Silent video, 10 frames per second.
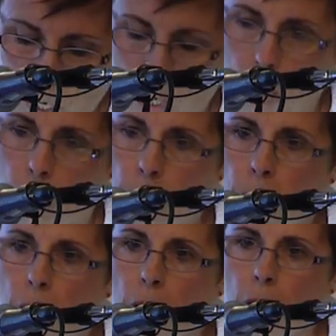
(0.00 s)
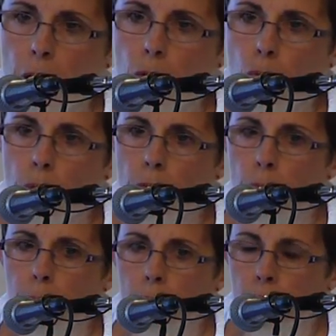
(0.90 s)
Um, we have
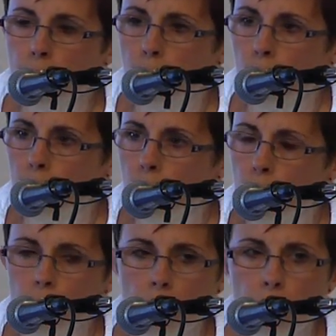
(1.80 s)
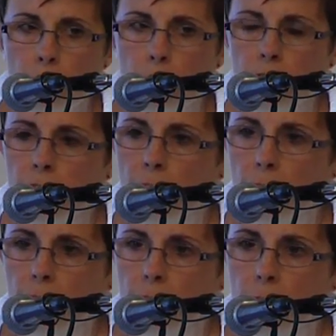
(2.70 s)
a police department. We have 13
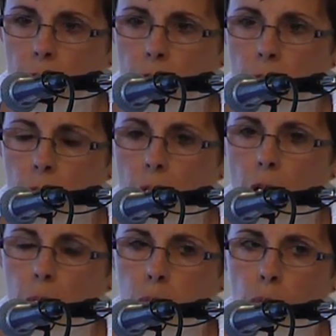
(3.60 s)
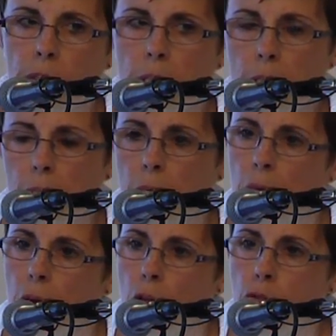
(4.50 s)
active employees,
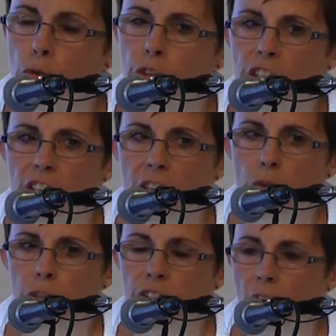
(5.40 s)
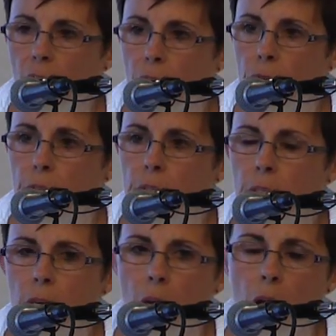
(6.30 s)
13
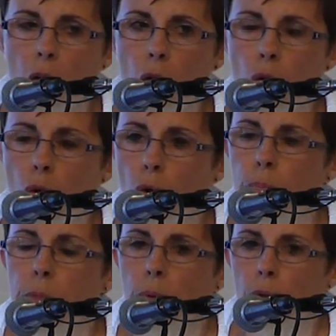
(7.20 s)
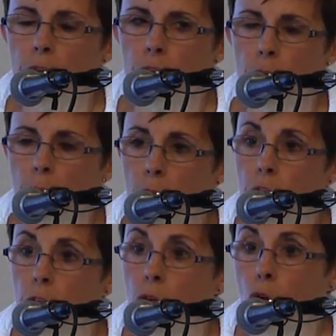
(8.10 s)
retiree or people on
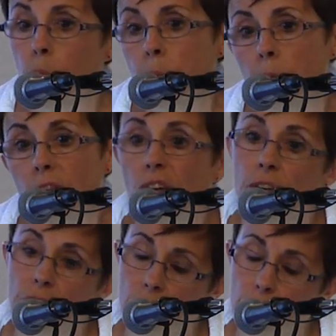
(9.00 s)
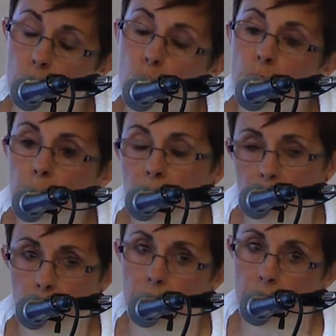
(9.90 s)
disability or people that are dead but we are
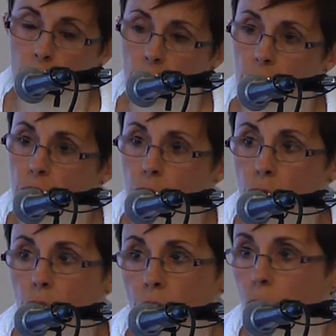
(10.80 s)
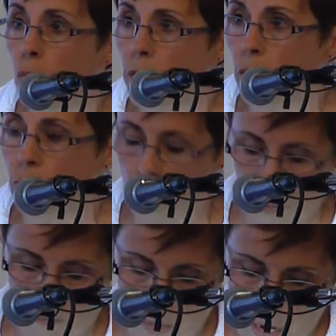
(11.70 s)
paying pension to their widows.